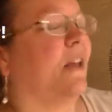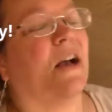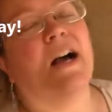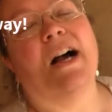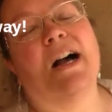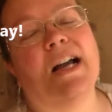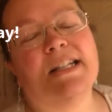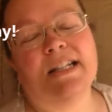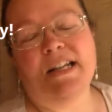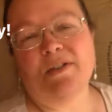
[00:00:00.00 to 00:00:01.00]
I
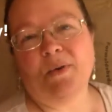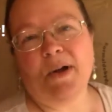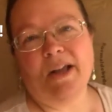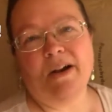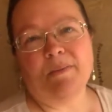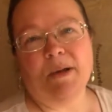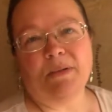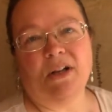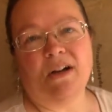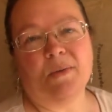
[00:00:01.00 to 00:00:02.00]
did a giveaway on my
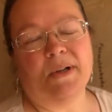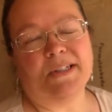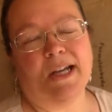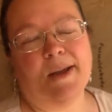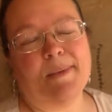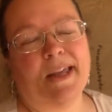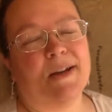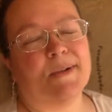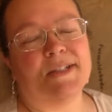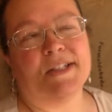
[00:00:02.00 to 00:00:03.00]
blog one time, and it
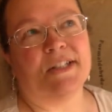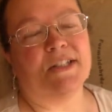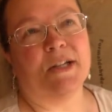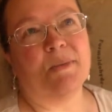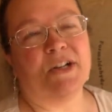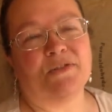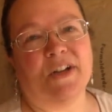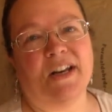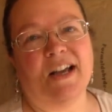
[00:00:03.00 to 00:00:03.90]
was just so much fun.